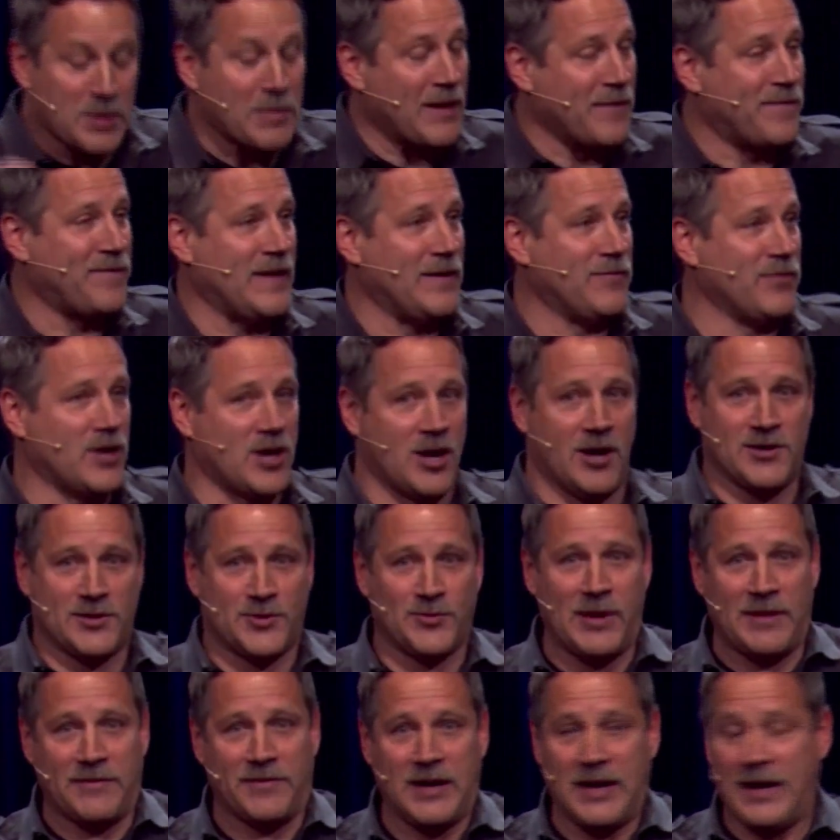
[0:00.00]
One of my favorite
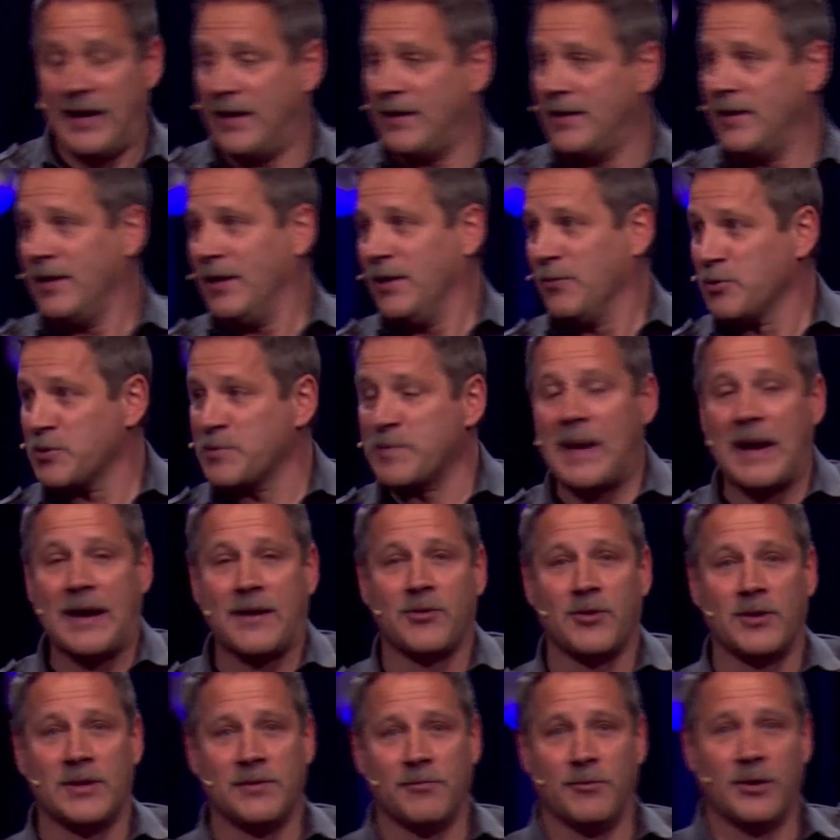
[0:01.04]
cars we ever had was
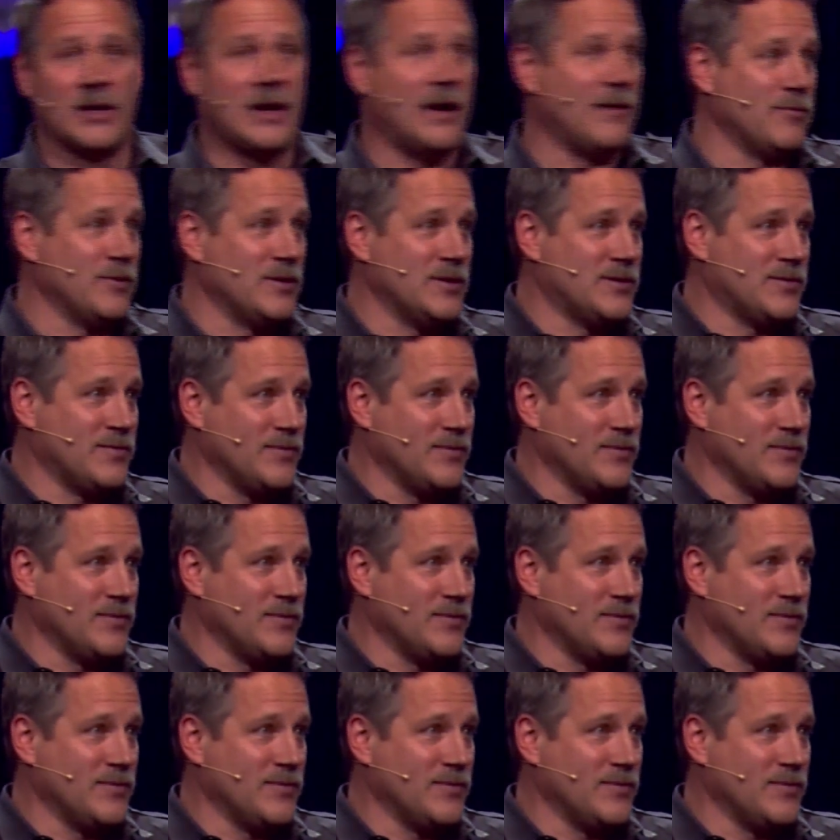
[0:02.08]
back when, when I